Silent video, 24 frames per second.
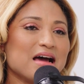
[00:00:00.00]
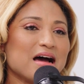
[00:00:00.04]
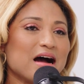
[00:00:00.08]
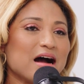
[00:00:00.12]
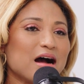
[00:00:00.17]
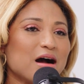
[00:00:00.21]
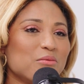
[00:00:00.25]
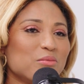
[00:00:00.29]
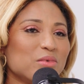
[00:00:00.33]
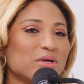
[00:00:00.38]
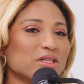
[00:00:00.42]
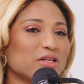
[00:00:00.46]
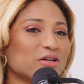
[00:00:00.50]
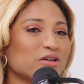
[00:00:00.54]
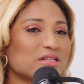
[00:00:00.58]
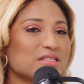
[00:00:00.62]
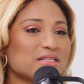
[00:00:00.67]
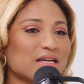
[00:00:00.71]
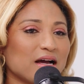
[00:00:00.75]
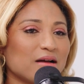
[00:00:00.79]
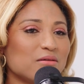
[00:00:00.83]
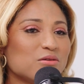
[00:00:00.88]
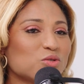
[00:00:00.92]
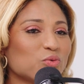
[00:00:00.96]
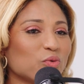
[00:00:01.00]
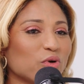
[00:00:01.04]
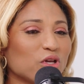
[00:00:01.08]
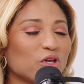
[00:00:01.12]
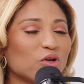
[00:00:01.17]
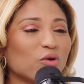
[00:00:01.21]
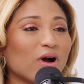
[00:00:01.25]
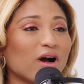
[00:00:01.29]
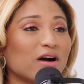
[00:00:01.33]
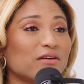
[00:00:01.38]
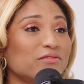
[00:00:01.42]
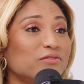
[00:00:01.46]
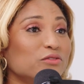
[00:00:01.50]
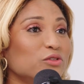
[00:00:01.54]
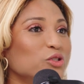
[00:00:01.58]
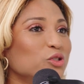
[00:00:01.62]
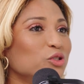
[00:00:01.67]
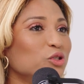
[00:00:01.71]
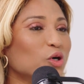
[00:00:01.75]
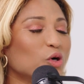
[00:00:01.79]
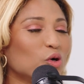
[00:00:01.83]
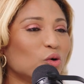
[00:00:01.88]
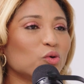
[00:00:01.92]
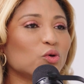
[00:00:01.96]
And there are times where you have
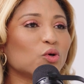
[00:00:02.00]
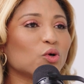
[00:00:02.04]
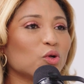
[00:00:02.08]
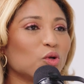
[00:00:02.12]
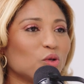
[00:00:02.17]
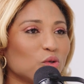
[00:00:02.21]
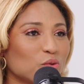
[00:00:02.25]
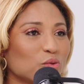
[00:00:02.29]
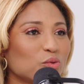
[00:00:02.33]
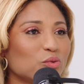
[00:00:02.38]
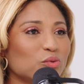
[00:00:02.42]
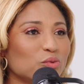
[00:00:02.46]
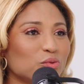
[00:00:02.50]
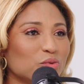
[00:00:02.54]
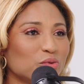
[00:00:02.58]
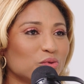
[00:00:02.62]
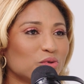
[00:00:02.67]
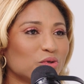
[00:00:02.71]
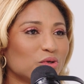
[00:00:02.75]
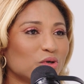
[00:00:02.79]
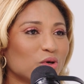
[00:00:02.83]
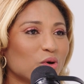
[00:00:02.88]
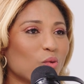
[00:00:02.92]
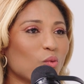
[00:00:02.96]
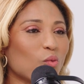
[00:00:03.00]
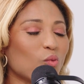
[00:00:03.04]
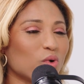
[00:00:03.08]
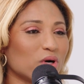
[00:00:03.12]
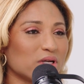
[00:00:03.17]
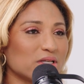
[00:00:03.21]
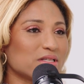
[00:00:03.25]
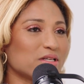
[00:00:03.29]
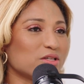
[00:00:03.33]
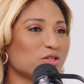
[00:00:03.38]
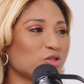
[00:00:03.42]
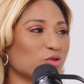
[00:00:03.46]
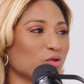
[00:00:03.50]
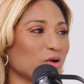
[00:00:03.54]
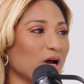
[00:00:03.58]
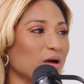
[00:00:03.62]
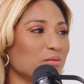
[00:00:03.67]
no clue what to do.